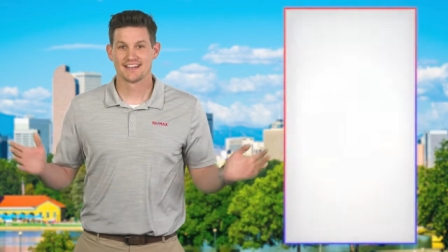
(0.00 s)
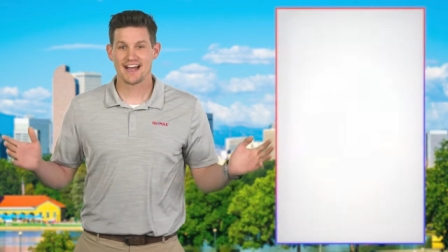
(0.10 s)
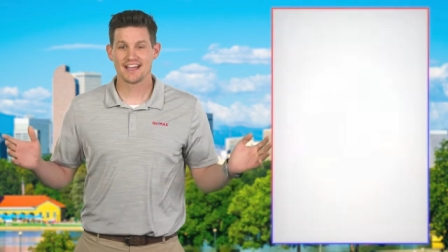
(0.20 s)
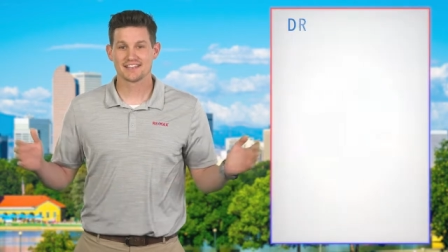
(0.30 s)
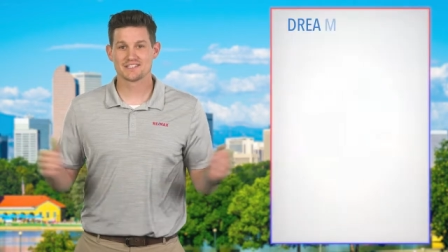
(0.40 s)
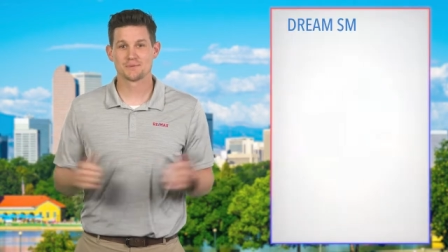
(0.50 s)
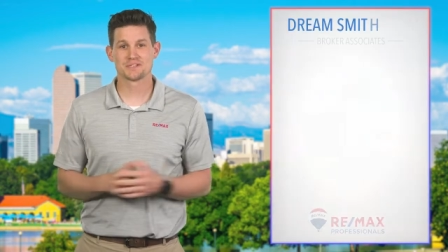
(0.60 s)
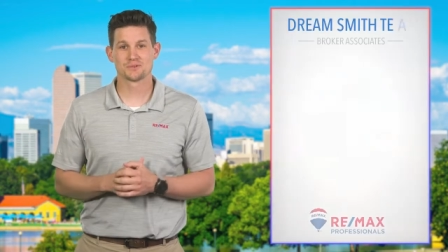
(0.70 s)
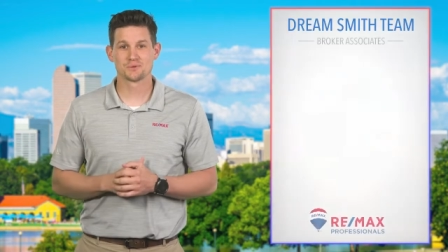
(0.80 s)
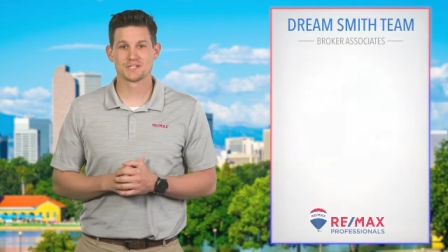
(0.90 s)
Hi, it's
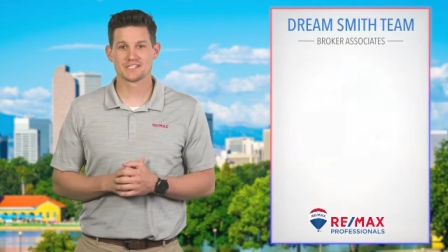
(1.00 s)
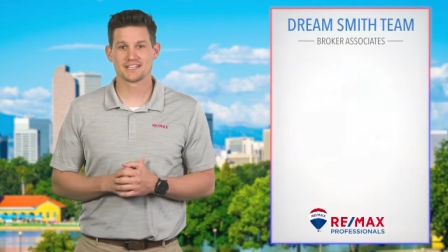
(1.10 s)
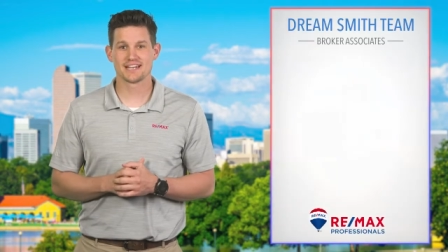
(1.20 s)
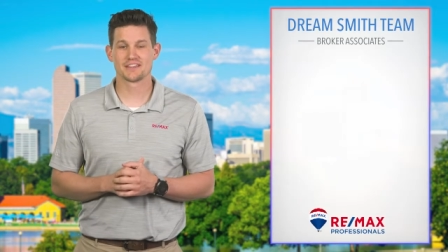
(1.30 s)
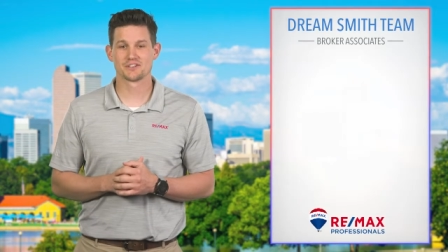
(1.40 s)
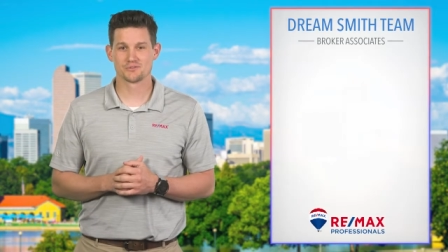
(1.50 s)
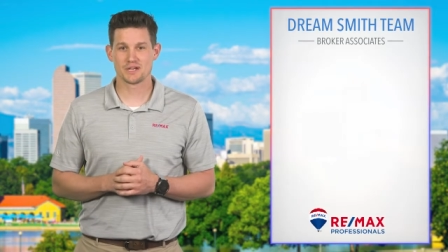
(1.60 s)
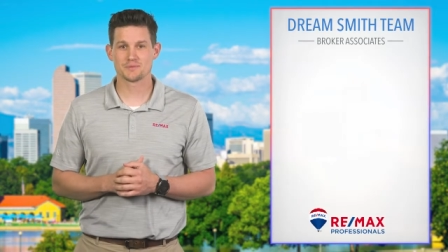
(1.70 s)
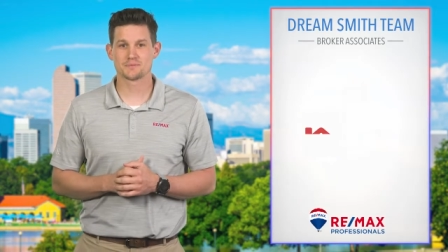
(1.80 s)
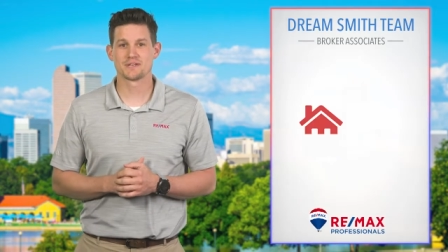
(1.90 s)
Spencer Wilson and the
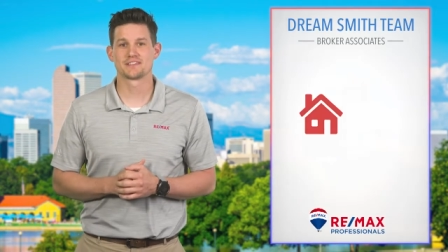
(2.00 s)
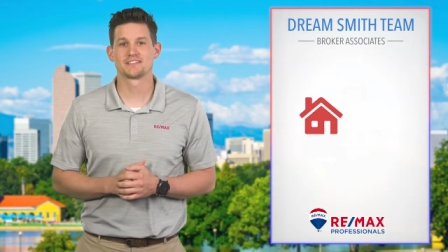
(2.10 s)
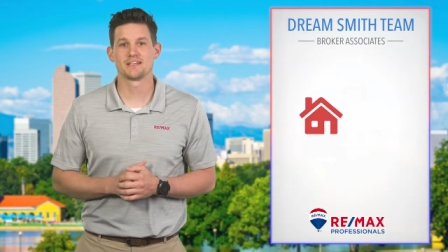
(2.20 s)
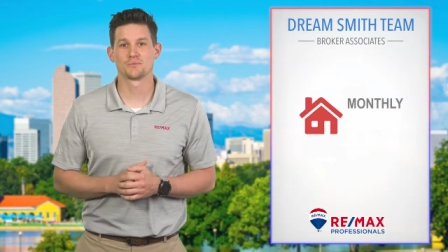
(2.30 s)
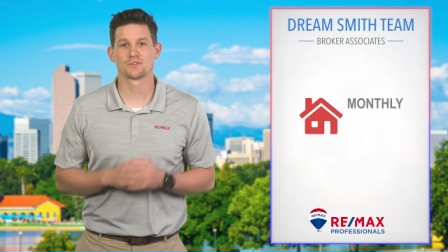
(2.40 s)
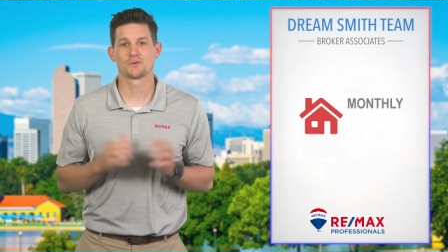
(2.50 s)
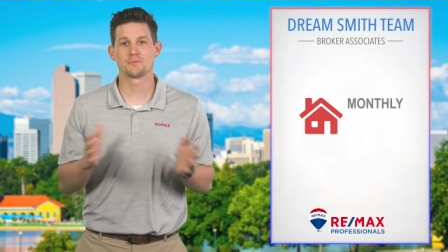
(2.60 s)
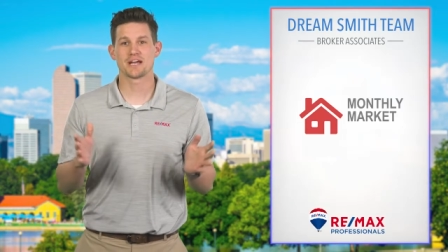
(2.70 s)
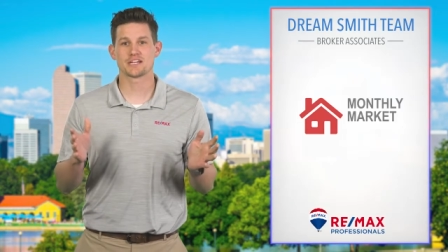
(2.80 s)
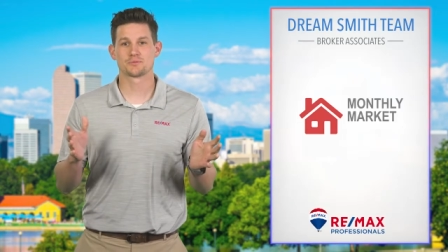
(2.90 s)
Dream Smith team with
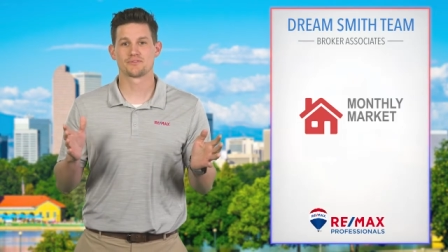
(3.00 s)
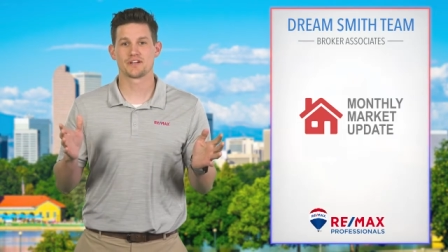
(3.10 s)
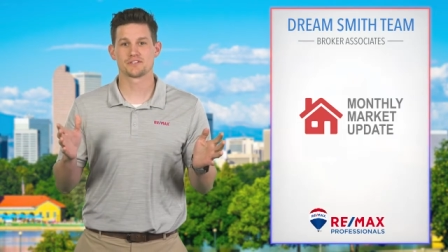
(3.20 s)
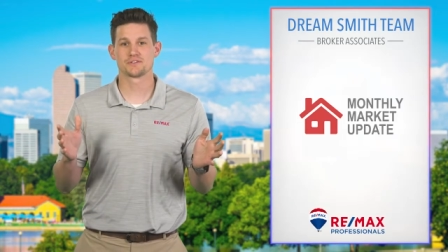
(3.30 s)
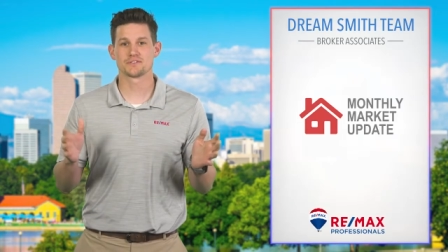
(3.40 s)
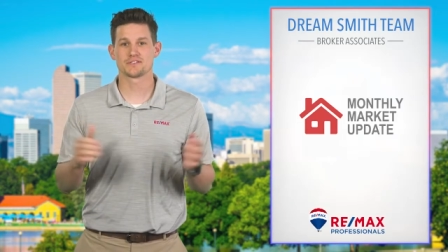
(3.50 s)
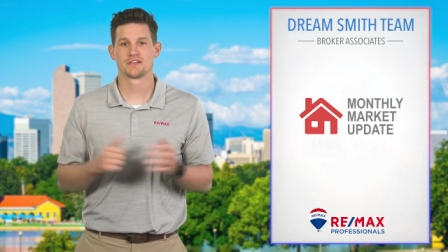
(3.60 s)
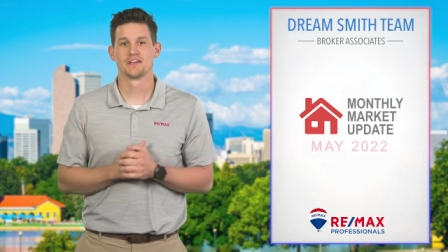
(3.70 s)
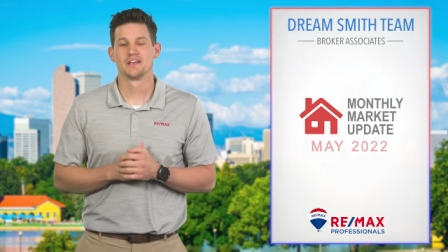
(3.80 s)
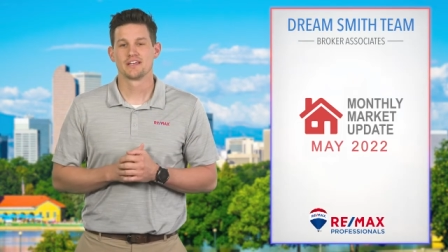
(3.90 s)
Remax Professionals
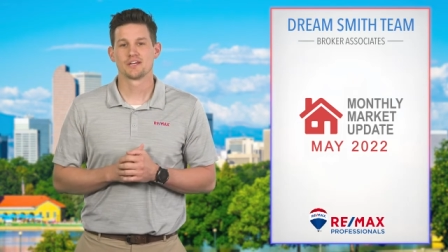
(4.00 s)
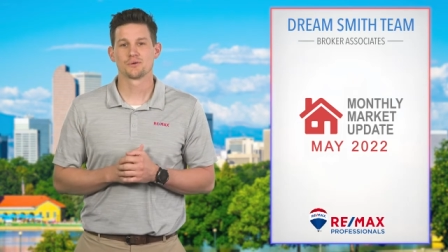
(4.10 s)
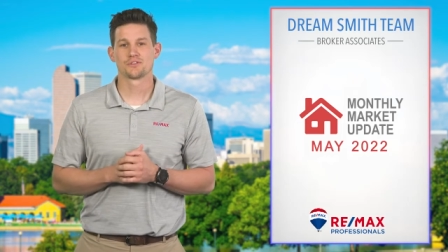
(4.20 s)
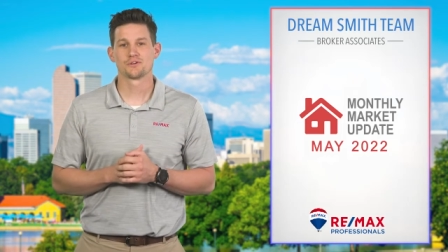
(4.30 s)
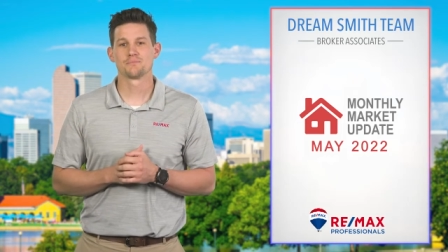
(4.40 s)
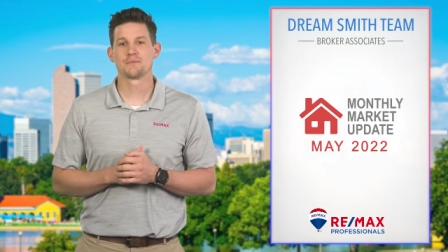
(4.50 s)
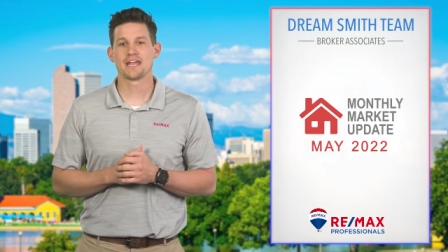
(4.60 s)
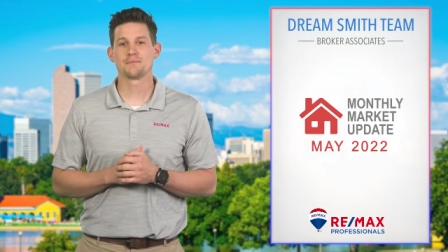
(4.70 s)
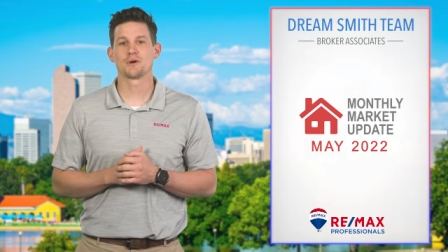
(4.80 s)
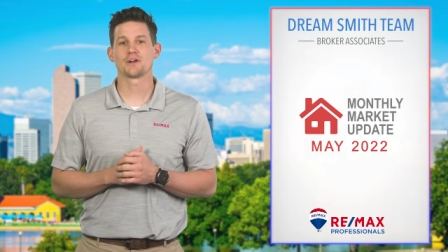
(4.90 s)
here with your
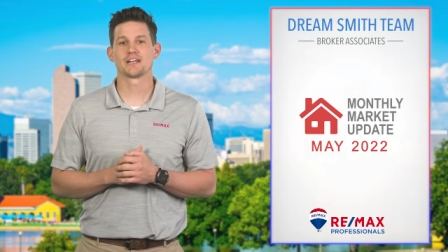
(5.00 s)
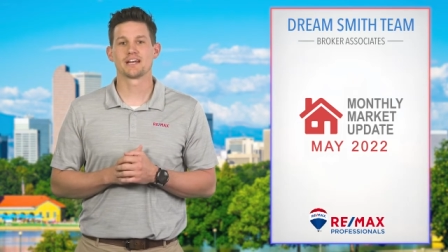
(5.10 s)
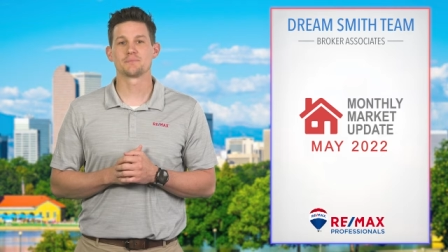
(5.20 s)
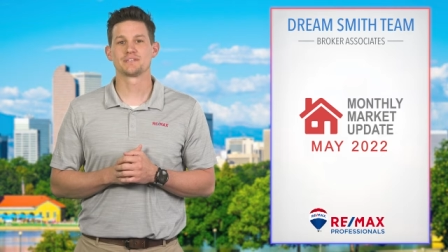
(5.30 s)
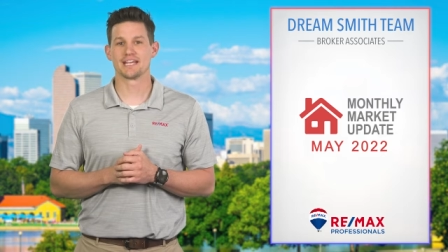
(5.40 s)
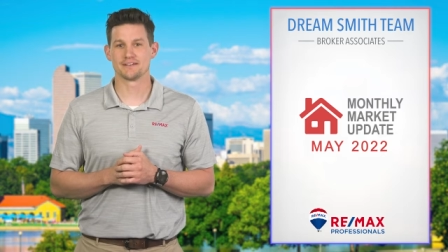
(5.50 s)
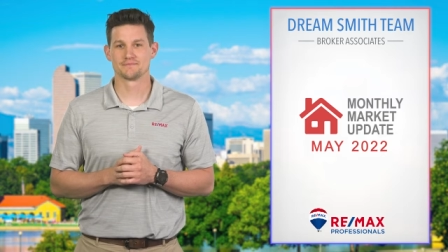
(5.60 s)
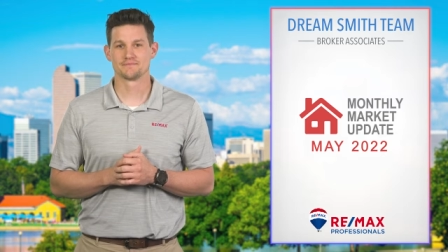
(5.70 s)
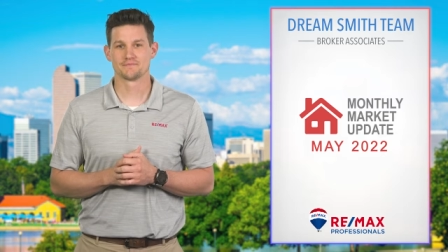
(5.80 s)
May market update.